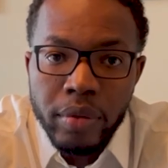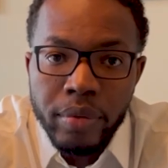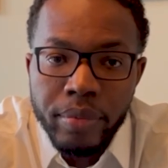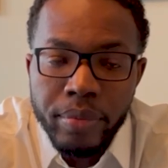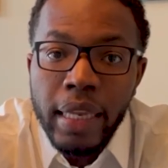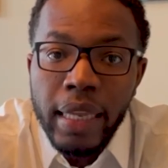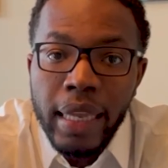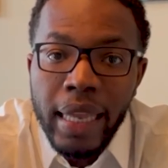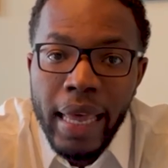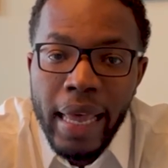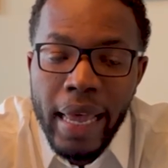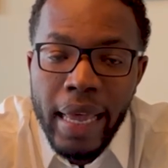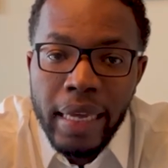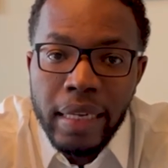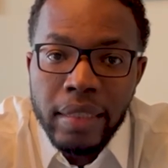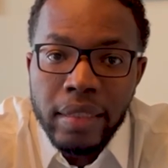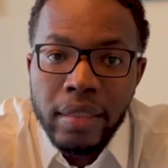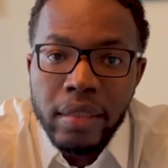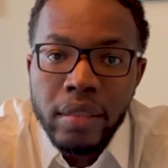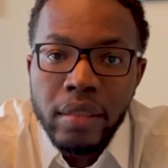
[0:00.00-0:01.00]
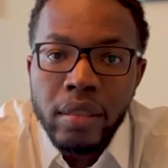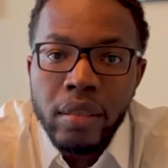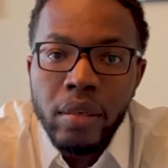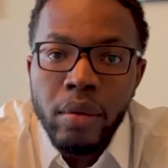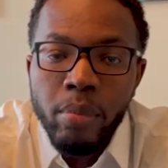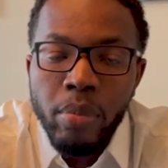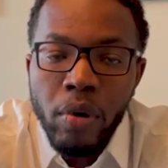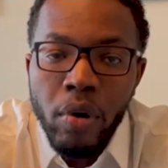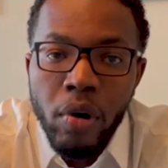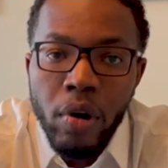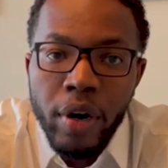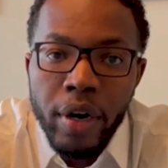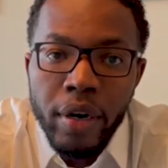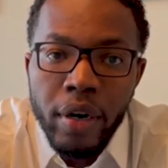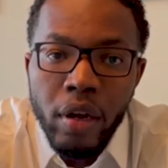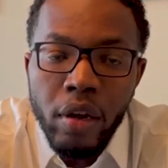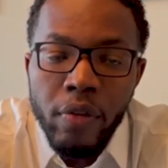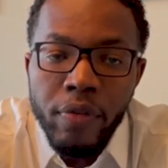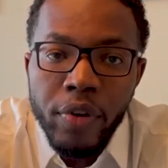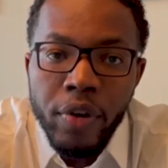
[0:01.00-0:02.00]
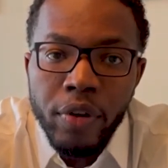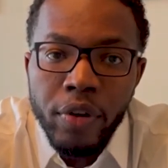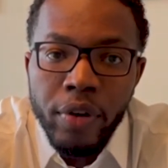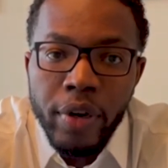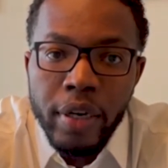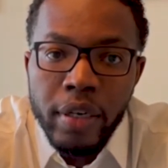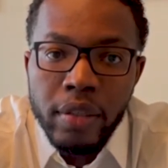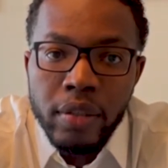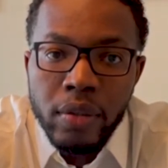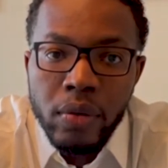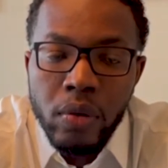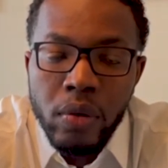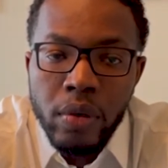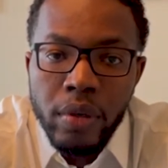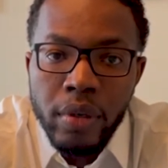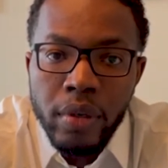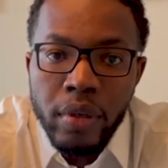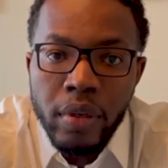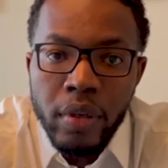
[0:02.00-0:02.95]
The last part of your credit score